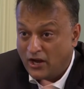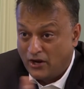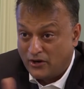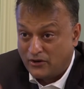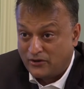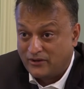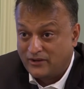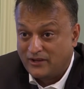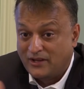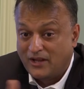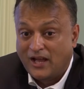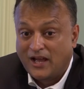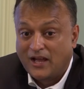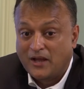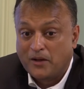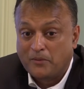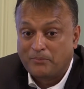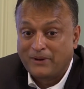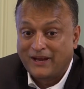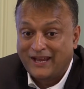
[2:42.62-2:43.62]
No.
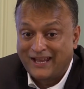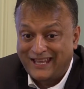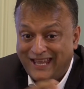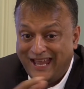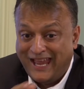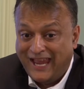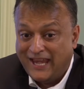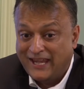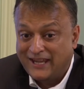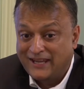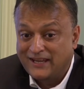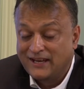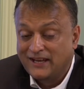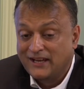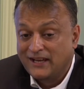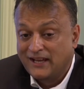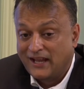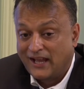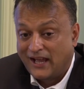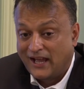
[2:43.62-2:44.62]
But again,
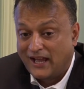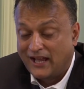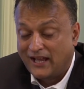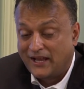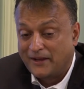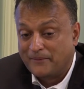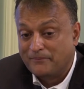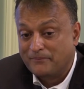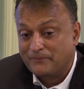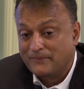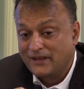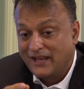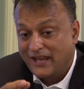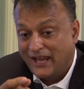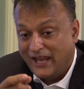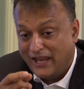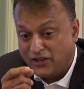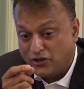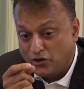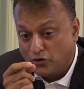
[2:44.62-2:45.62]

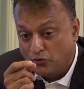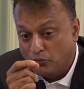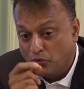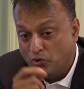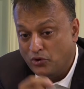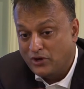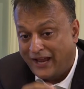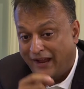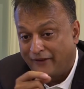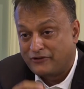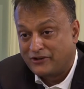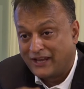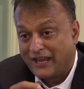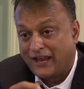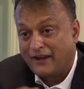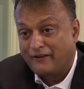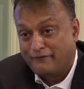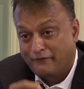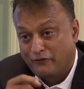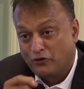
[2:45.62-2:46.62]
you would have to
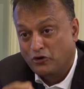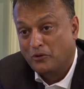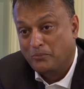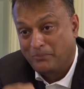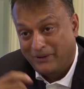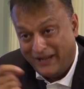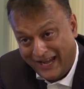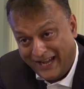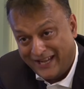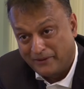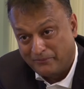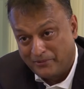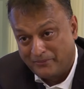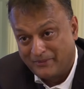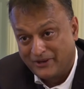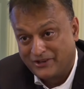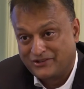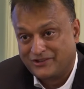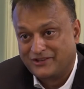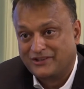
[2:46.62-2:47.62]
get full planning
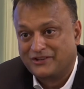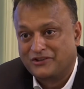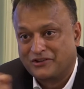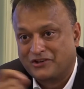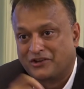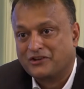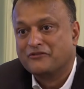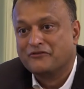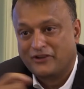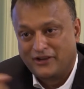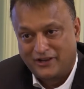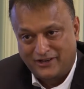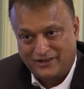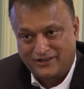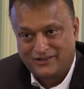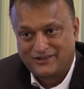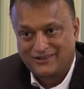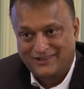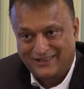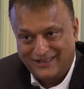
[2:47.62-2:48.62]
permission to
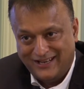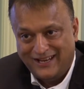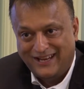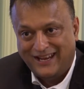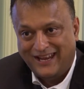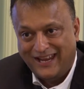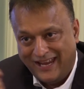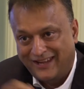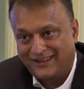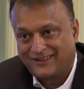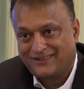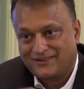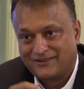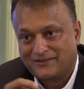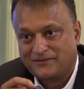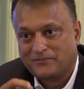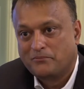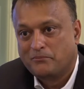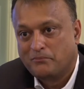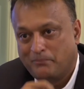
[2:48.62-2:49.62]
convert it
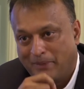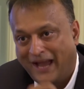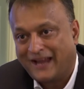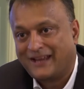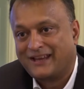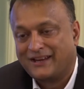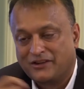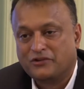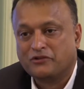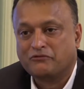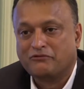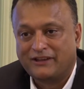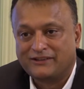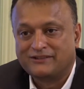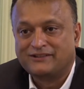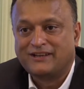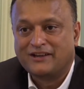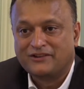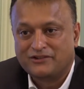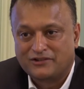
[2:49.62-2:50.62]
back into
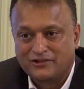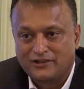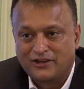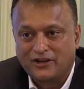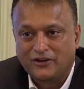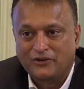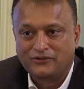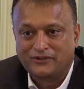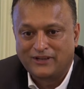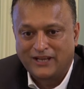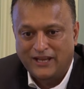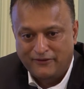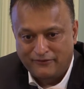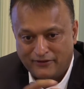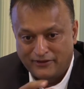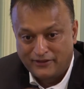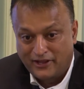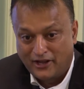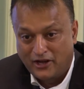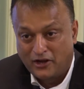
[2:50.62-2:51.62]
residential use,
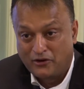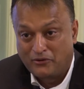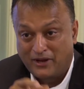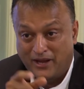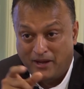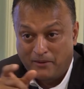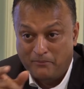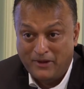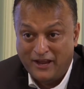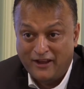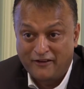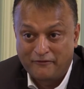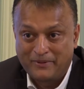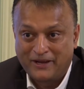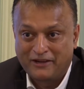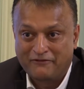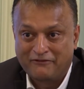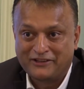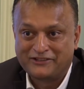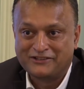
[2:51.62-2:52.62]
even though it may
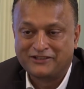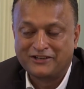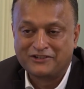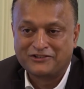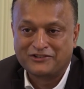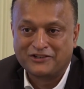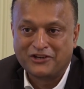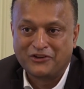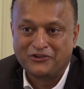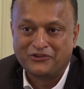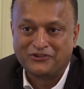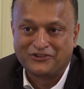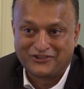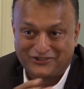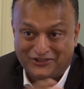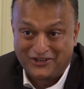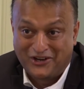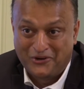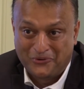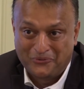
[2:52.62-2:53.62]
have been residential use to
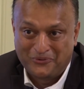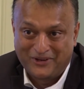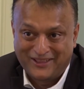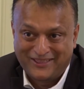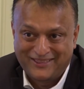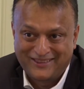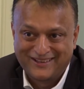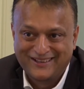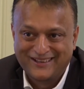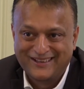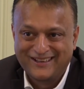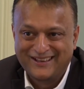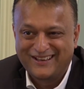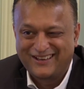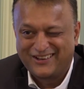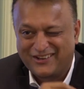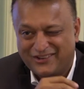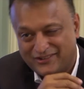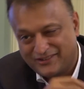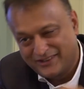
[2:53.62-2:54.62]
start with. Right.
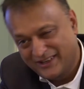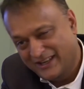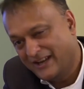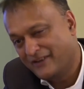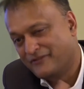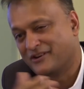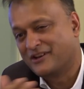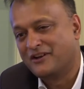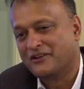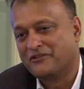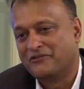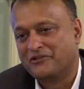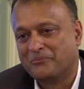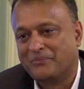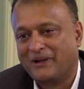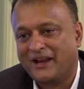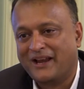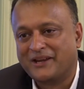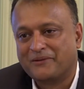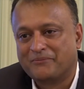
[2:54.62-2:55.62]
You still have to go
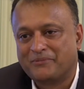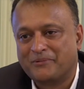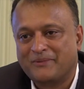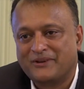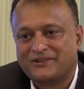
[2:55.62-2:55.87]
through planning.